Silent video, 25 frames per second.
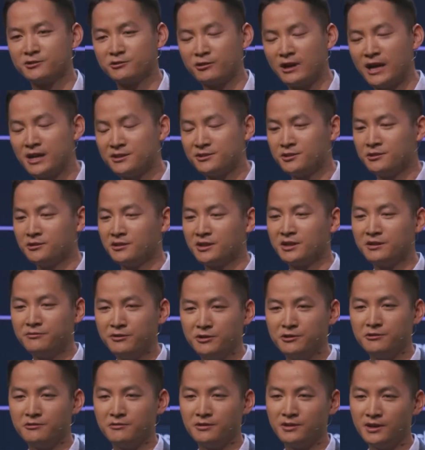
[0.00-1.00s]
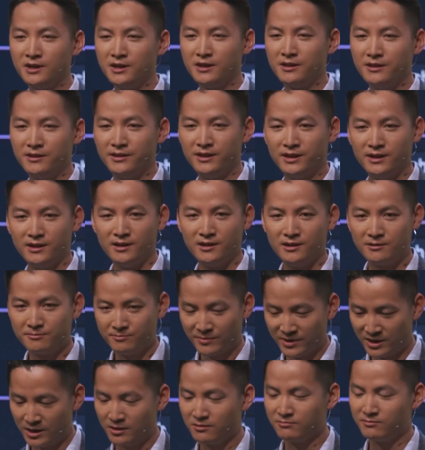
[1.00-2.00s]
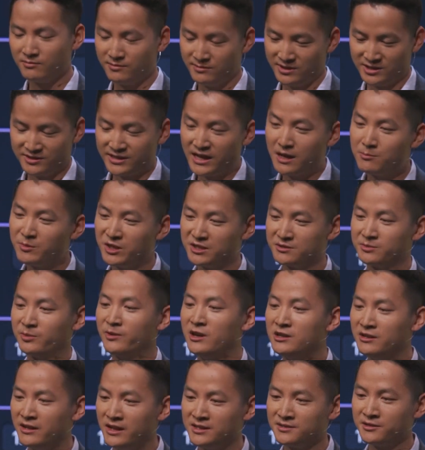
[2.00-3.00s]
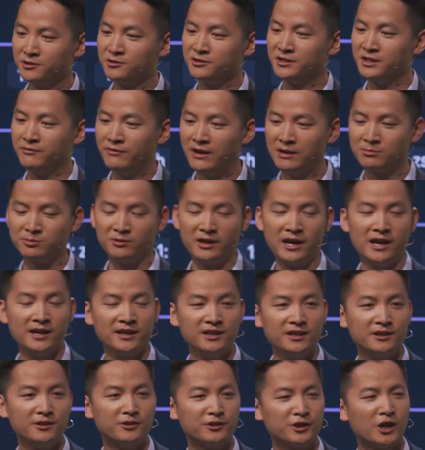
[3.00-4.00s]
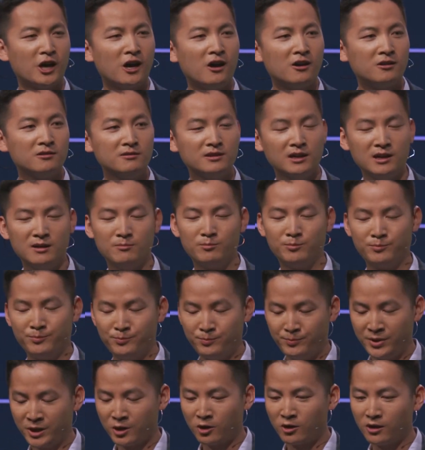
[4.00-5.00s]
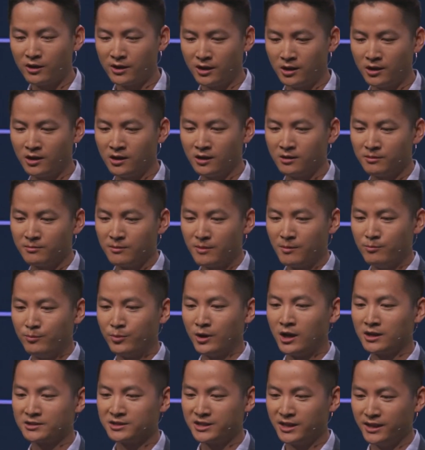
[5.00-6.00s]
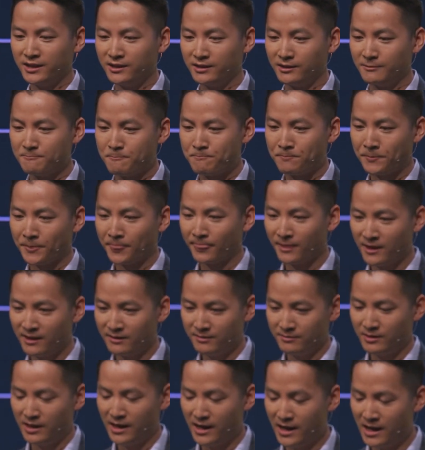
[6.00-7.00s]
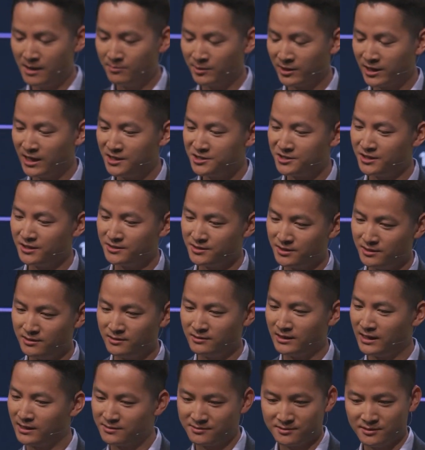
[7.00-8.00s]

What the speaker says: tries to give you the same experience as you develop for any non-Bitcoin or blockchain applications, like